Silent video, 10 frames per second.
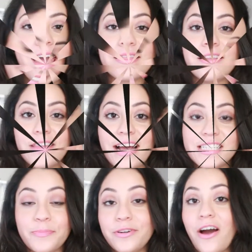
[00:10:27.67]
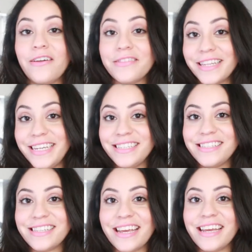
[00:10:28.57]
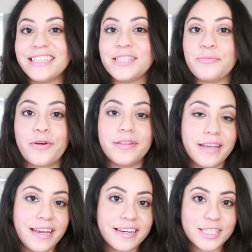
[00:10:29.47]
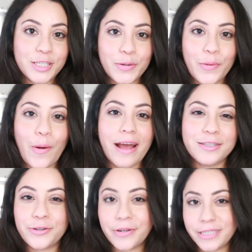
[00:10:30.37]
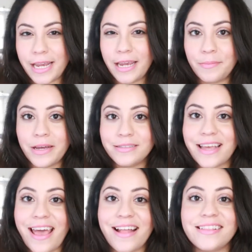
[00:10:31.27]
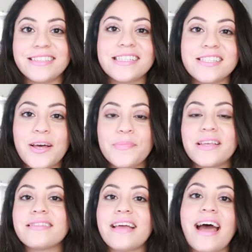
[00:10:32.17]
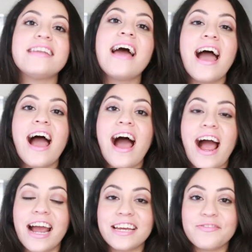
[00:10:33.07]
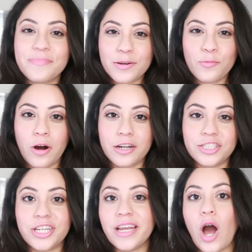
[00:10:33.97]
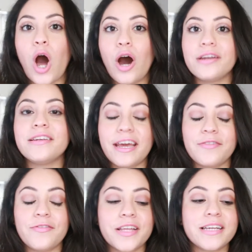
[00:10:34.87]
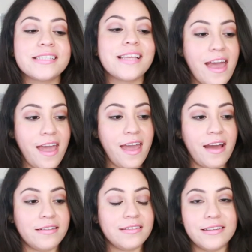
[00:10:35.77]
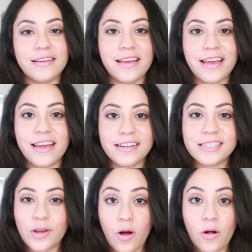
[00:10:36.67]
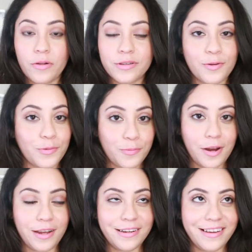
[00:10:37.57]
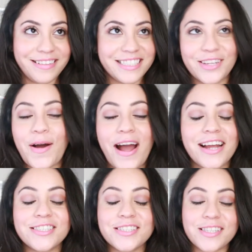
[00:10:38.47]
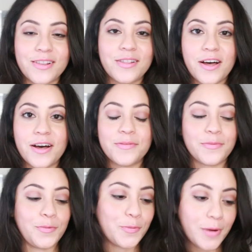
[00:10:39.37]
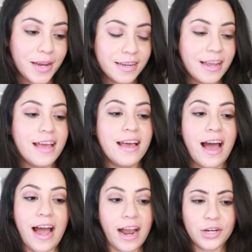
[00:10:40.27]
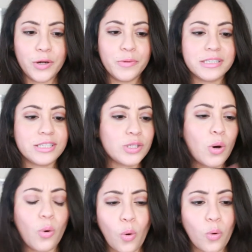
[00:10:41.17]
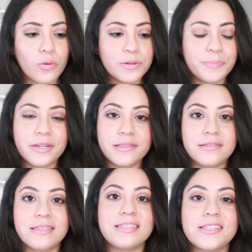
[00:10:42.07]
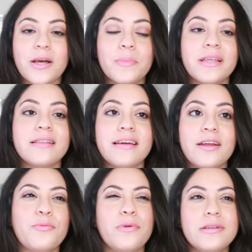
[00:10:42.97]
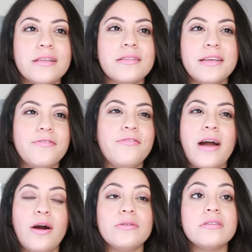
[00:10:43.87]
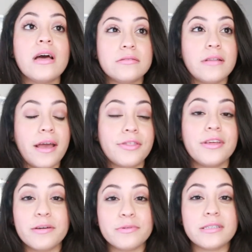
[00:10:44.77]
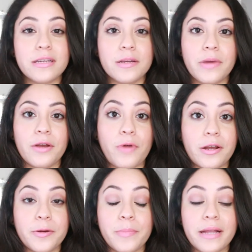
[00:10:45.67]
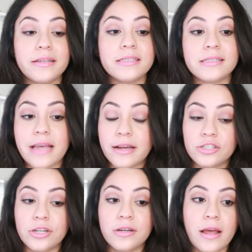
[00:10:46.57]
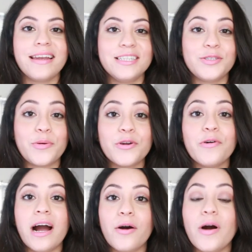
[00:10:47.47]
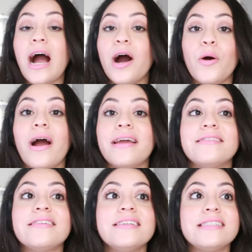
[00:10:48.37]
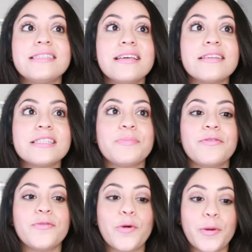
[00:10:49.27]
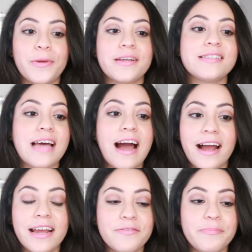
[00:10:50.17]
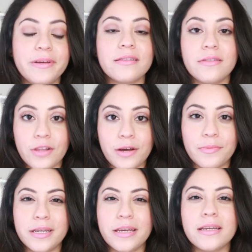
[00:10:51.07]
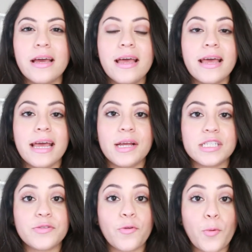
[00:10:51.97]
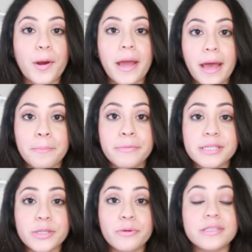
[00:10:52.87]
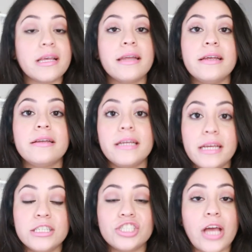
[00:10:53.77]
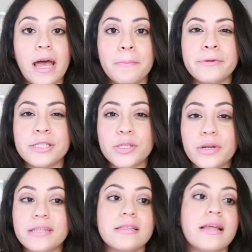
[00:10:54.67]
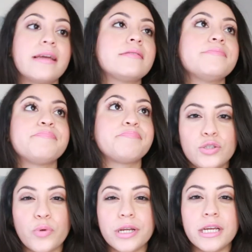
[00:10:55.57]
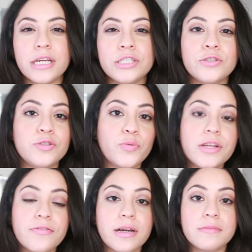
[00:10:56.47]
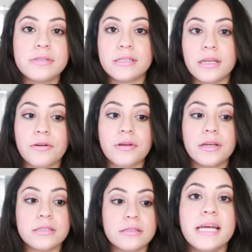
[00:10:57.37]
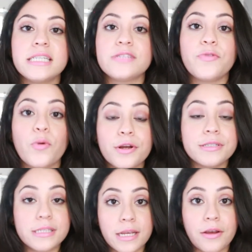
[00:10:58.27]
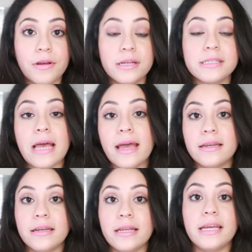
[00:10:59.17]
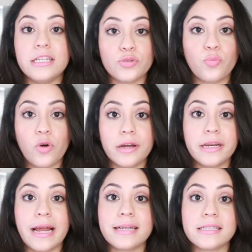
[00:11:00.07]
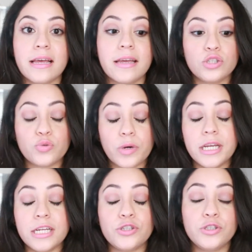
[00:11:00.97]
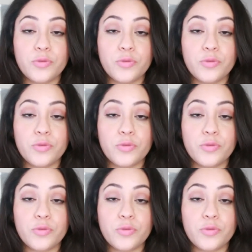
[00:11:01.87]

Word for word: and the last but not least, it's related to entertainment and this is something that I have been watching on Netflix and it is called Reign. So I just love Reign. I know it's so old, but this is something that I recently found I think it was in my recommended section. And I don't know how, how I didn't see this before because I have been loving it. It's four episodes and in each episode it's like 20 to 25 series. It's four series and in each one it has like 20 to